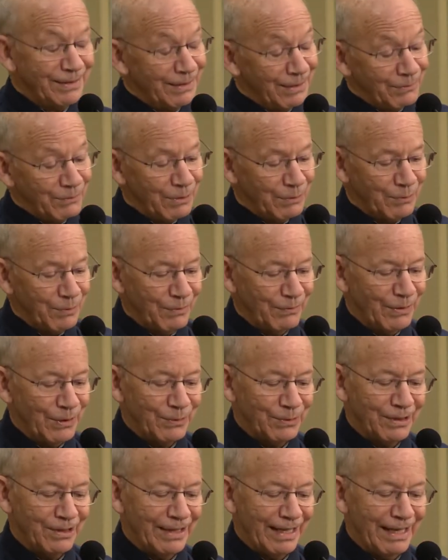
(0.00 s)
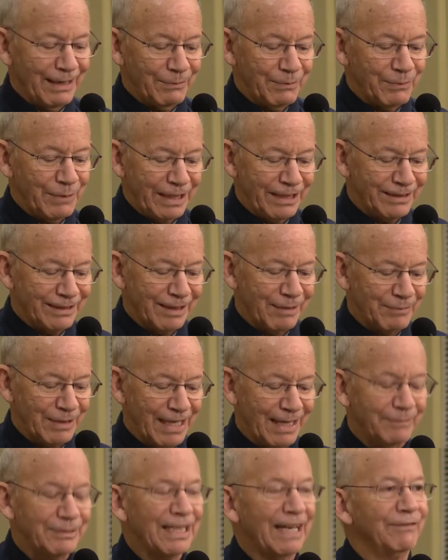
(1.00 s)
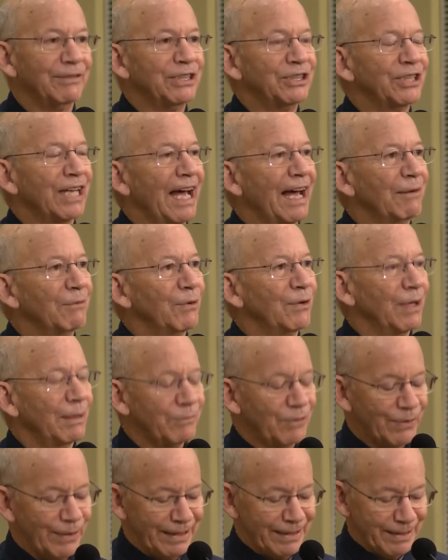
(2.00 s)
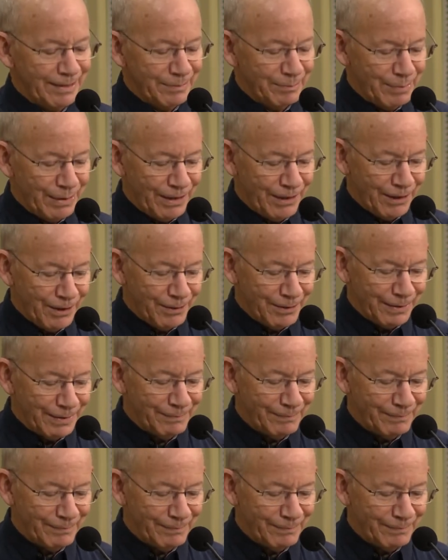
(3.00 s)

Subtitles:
when we're voting late, we sometimes have a chat while I'm drinking a beer.